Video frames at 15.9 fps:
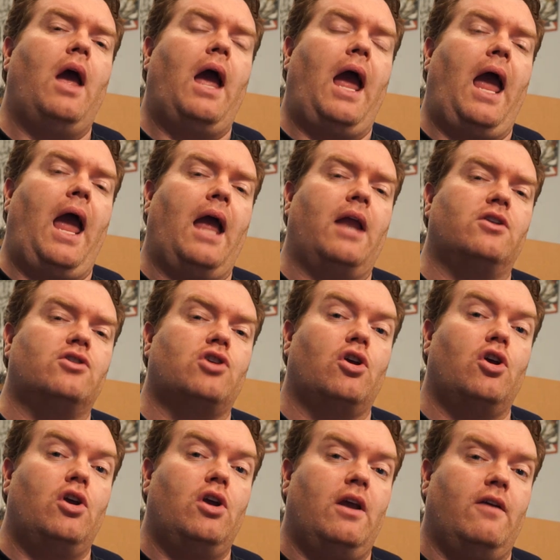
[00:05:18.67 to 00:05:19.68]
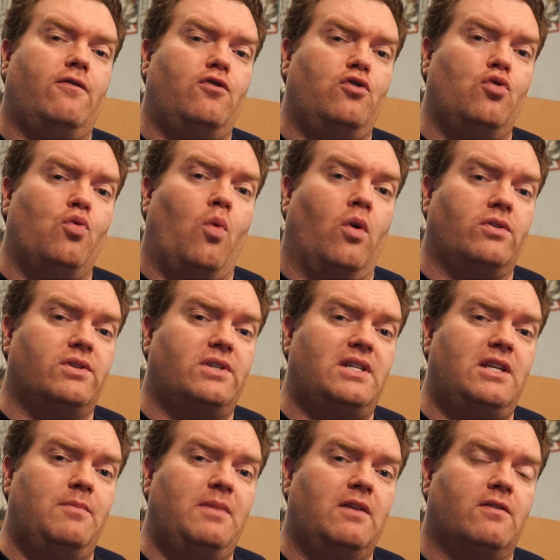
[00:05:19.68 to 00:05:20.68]
And if you want to
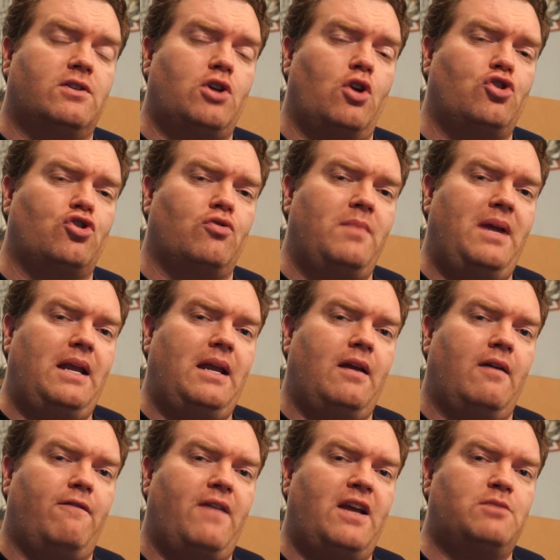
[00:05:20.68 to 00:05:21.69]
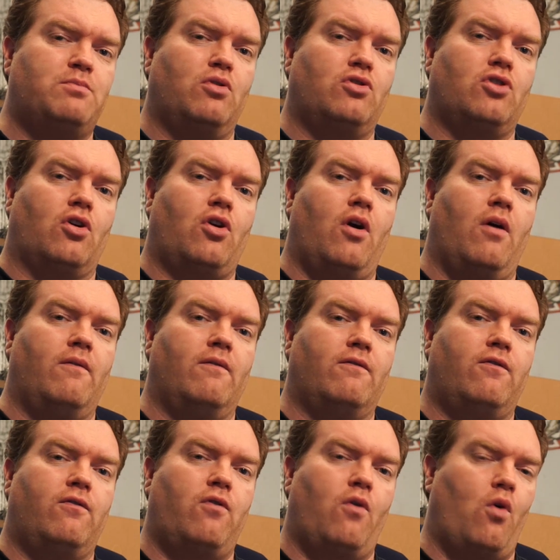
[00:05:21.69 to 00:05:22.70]
see me in social media,
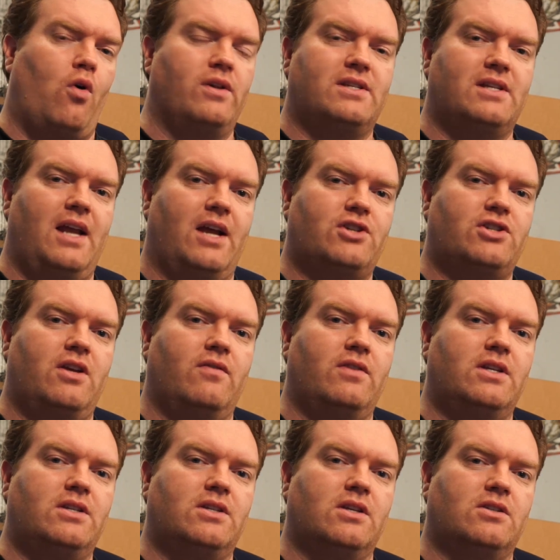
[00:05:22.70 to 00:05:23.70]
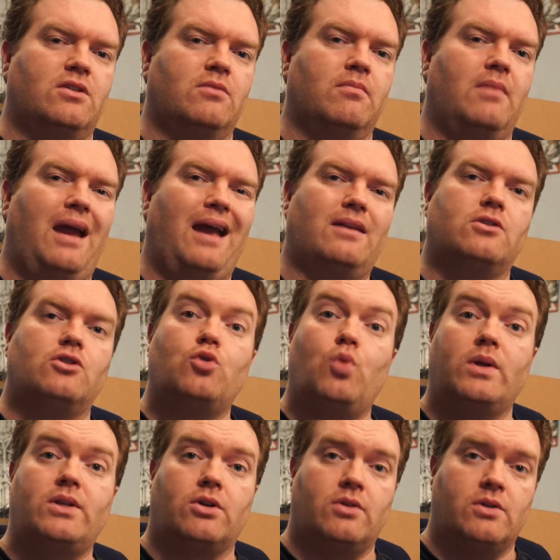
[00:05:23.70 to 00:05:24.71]
facebook.com/7DSystem and
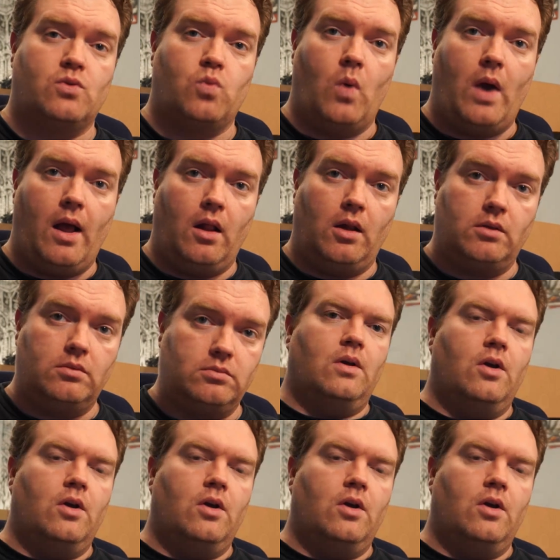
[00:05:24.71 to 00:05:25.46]
Twitter as well.